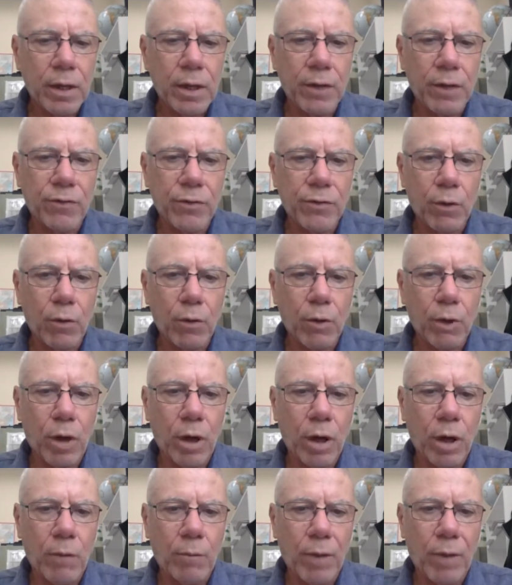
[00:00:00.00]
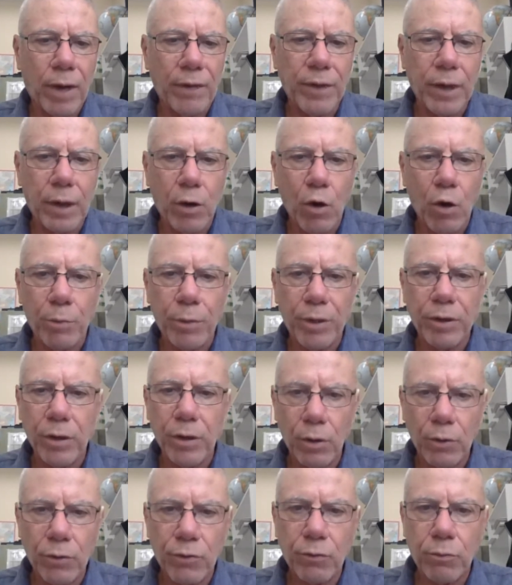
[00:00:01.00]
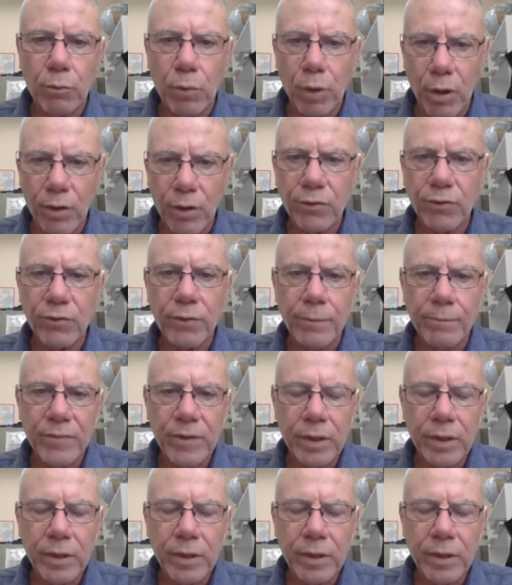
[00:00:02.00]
And so I think open notes works